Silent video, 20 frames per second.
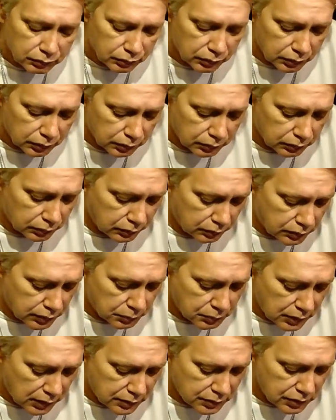you know,
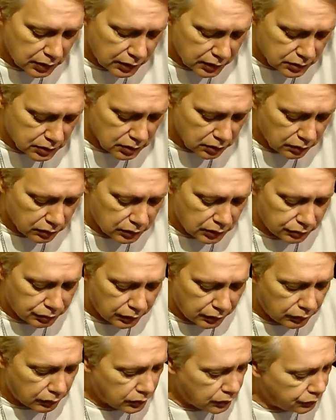sometimes it gets a little
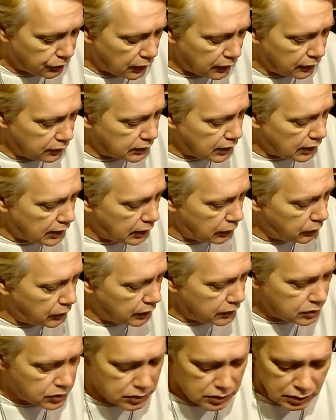difficult to find time
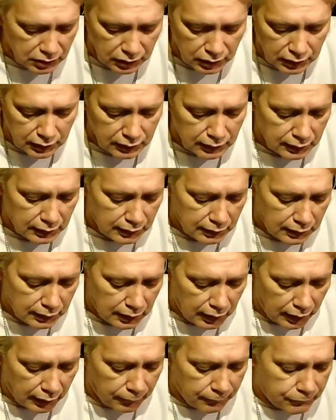that's
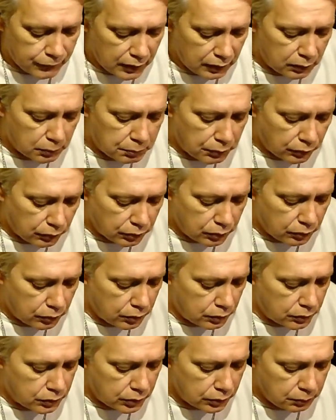available
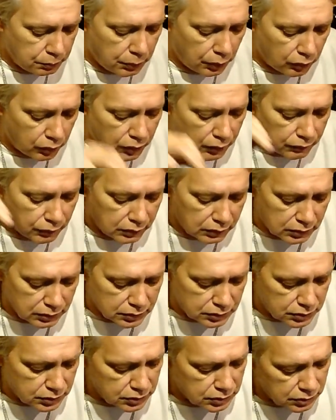to both of
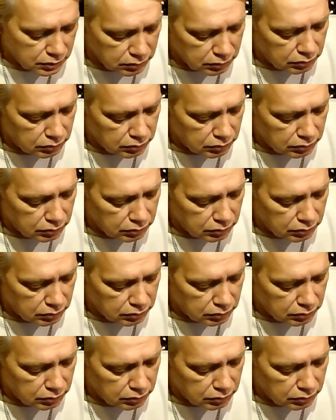us.